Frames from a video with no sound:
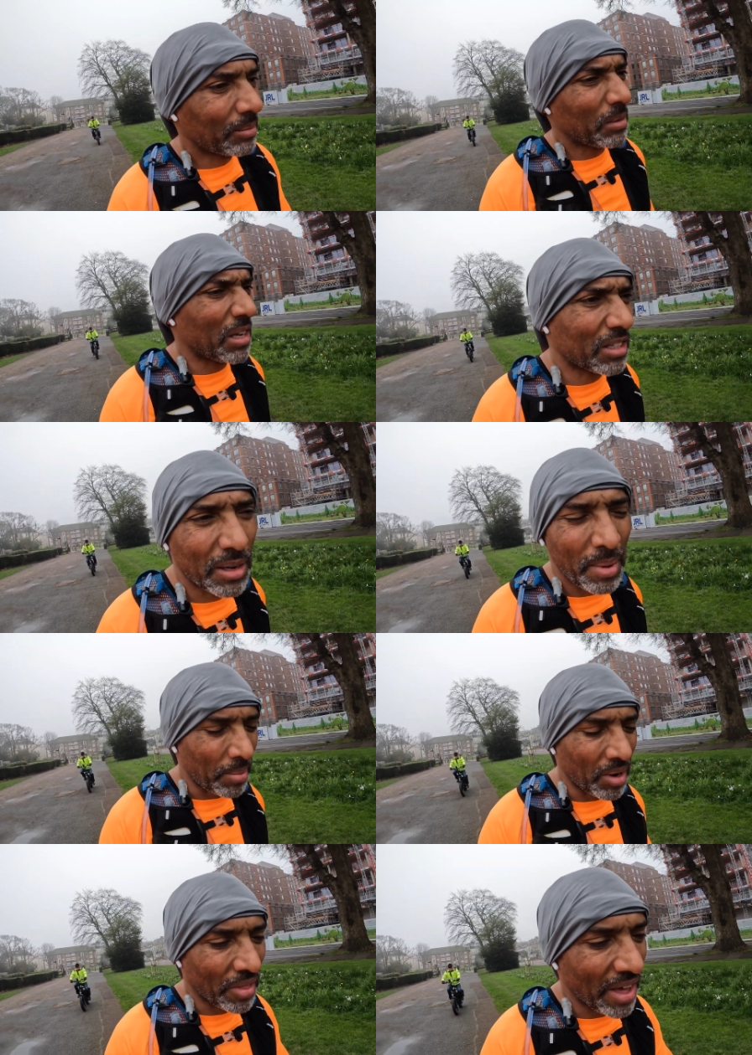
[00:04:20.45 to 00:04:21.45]
Actually, maybe
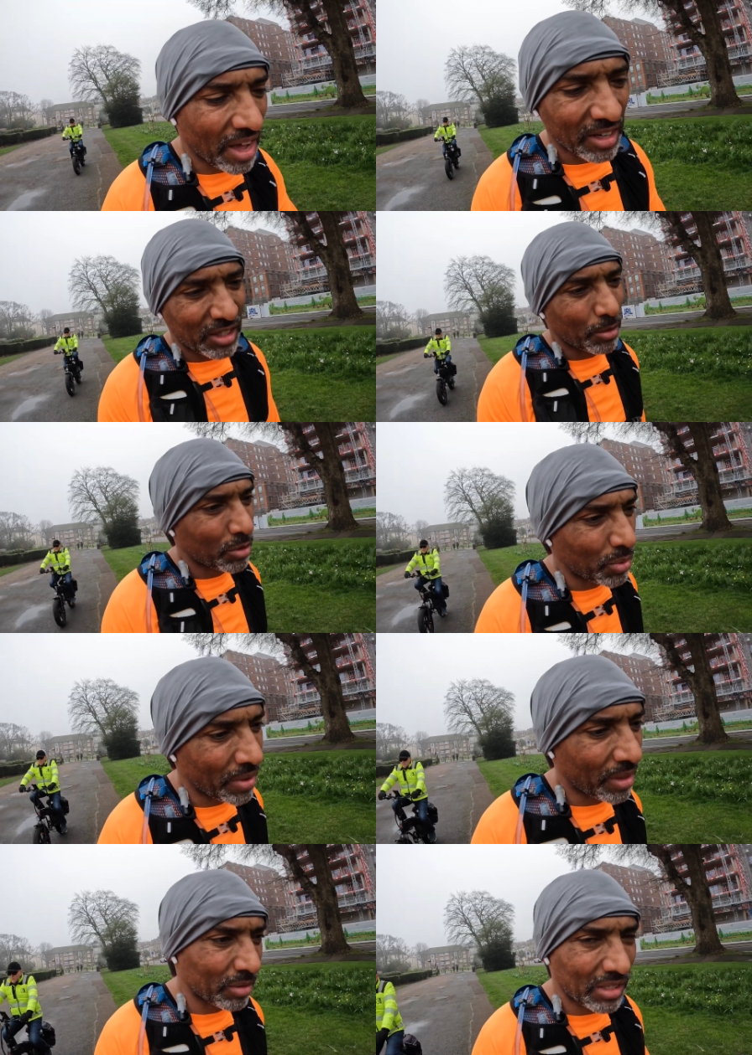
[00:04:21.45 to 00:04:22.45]
not the hardest. There was one
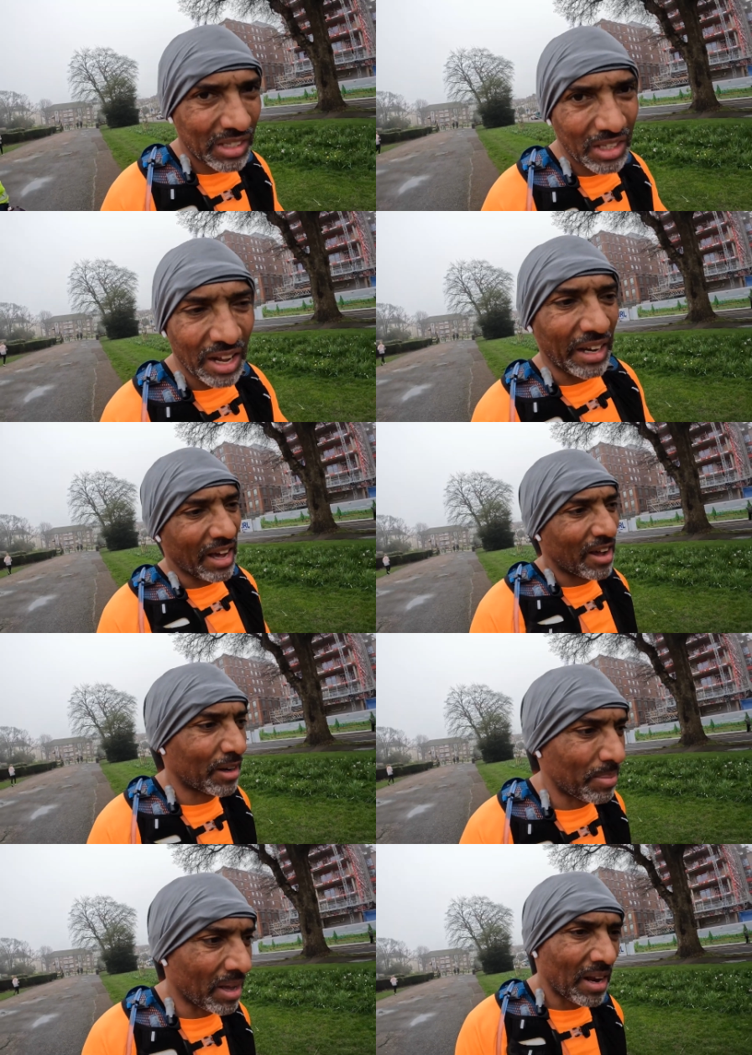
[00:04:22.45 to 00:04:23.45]
that was slightly harder,
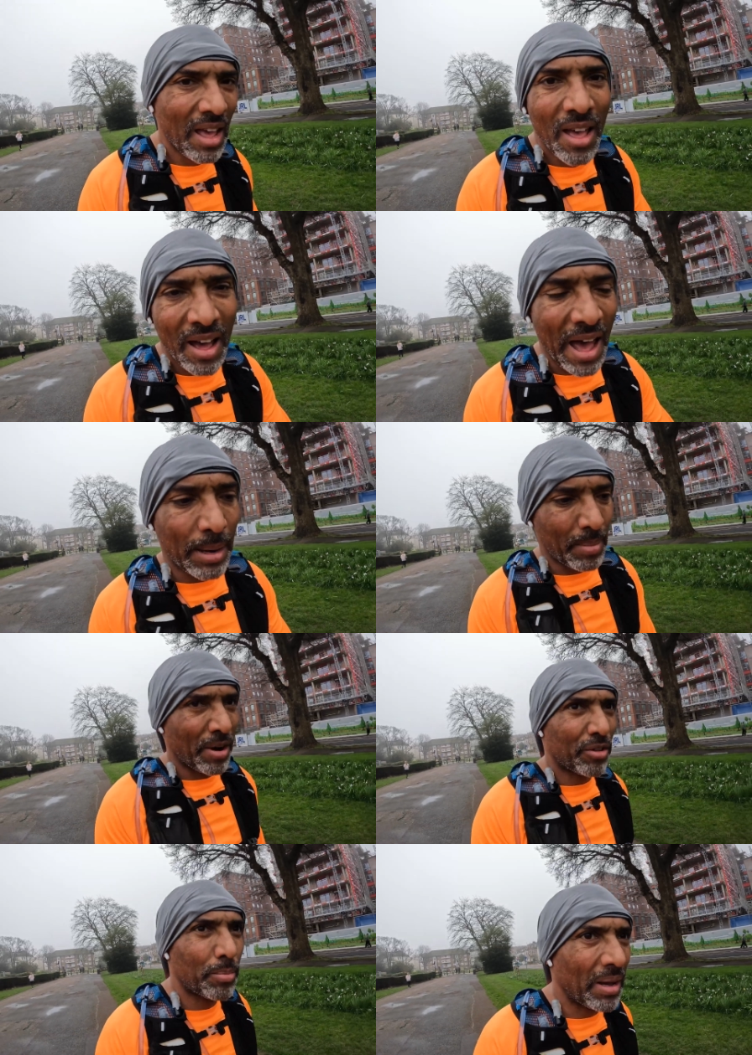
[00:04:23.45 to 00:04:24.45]
but I had
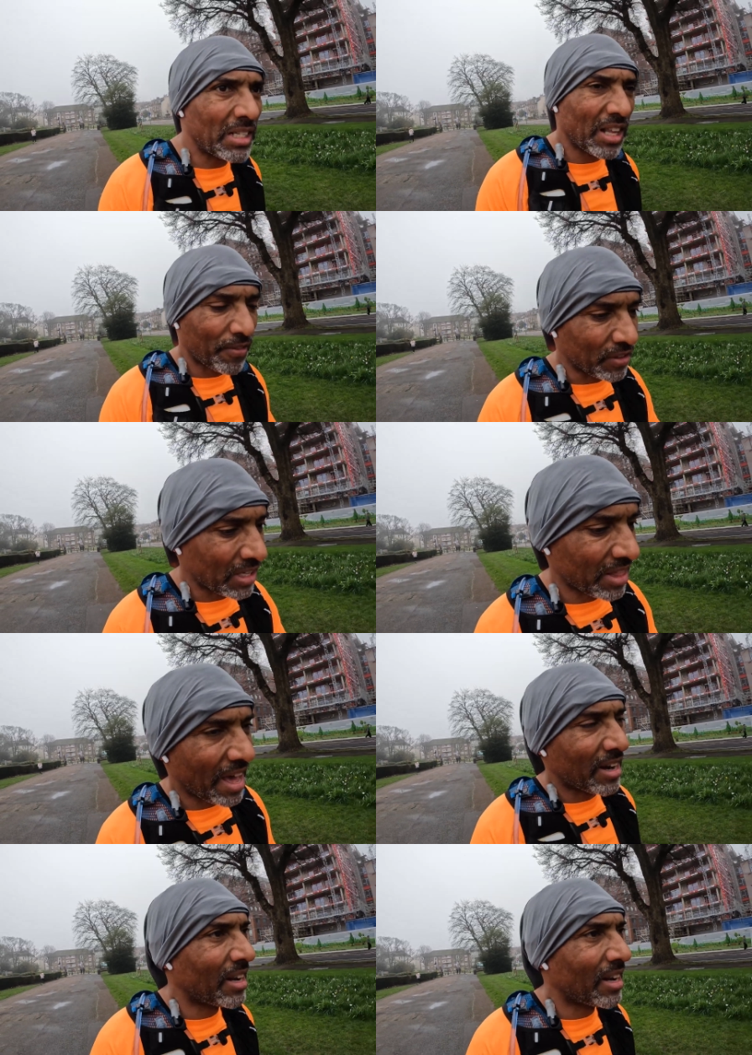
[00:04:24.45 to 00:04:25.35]
marathon paced efforts in that.